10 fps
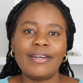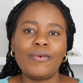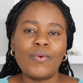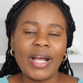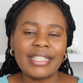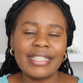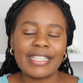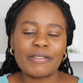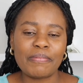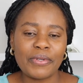What He
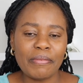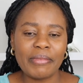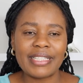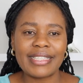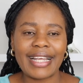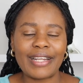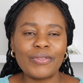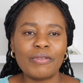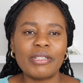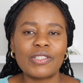has promised
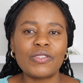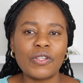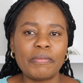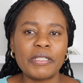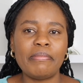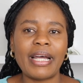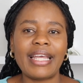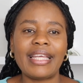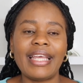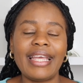cannot be stopped
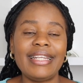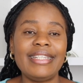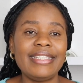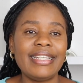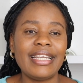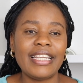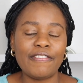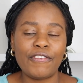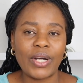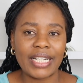by any
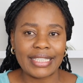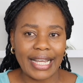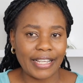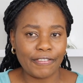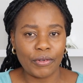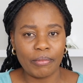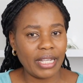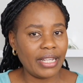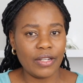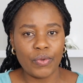evil attack from
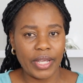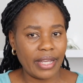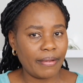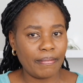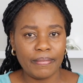anywhere.